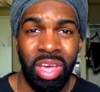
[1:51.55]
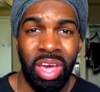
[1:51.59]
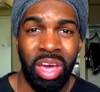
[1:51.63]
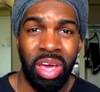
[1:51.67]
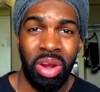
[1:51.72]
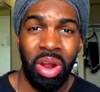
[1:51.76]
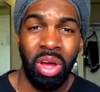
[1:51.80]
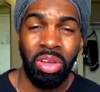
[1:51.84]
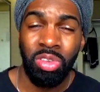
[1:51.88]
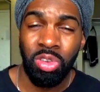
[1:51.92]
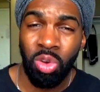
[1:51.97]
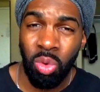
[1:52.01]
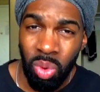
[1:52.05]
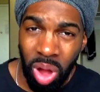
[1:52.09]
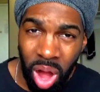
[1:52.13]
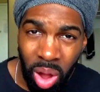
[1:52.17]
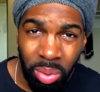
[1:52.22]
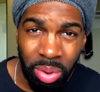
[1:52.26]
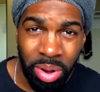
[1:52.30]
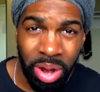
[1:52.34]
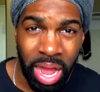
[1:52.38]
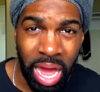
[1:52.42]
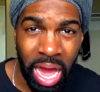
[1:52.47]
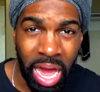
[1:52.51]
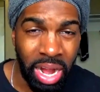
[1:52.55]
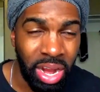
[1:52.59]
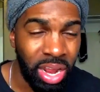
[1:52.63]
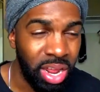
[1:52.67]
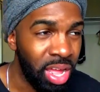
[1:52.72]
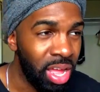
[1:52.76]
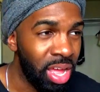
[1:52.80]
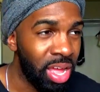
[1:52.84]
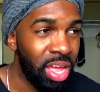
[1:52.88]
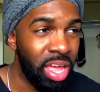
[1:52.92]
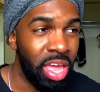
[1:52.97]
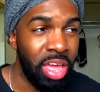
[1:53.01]
And also, while we're at it,
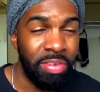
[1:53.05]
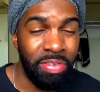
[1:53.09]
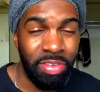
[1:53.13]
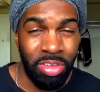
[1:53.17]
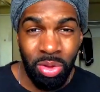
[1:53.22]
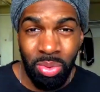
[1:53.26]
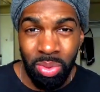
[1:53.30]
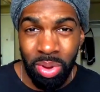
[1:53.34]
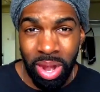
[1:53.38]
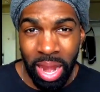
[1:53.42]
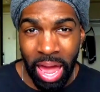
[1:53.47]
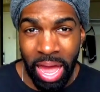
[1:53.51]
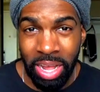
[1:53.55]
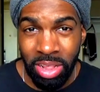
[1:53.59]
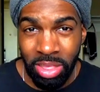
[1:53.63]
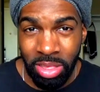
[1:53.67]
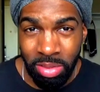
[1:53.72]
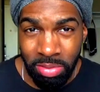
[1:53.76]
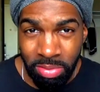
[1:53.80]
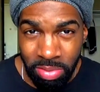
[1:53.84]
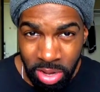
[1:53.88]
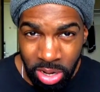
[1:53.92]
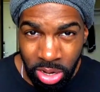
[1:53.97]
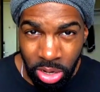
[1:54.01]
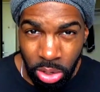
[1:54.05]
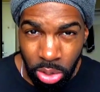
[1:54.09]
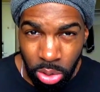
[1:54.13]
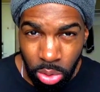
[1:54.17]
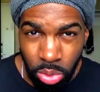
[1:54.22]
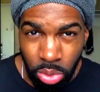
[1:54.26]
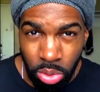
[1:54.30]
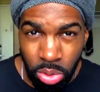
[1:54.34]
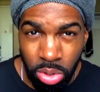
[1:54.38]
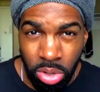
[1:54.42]
if you like the video,